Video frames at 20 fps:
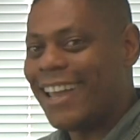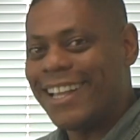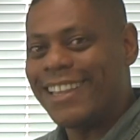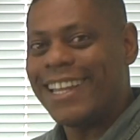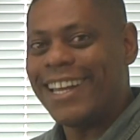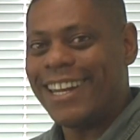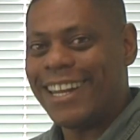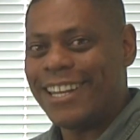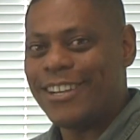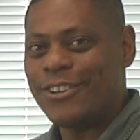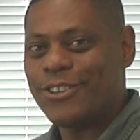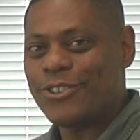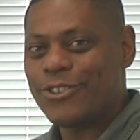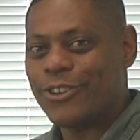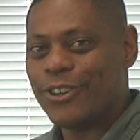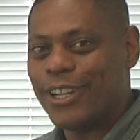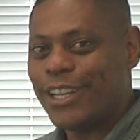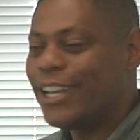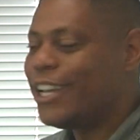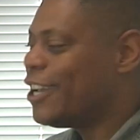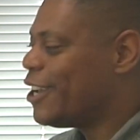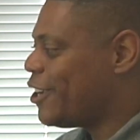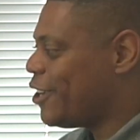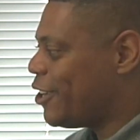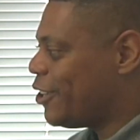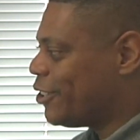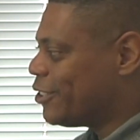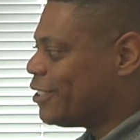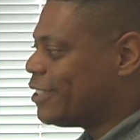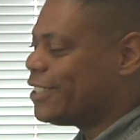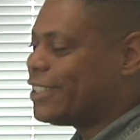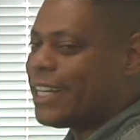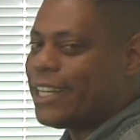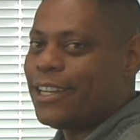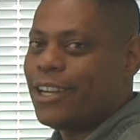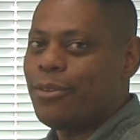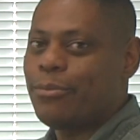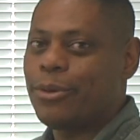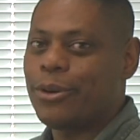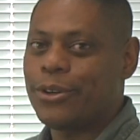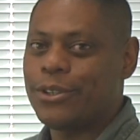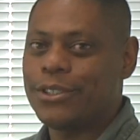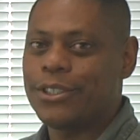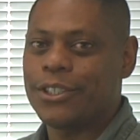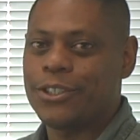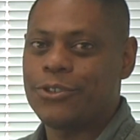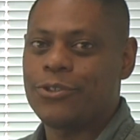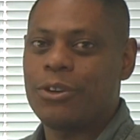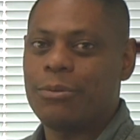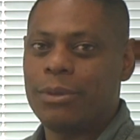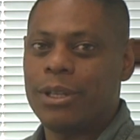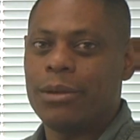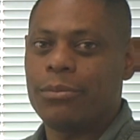in that industry, you know that that number is extremely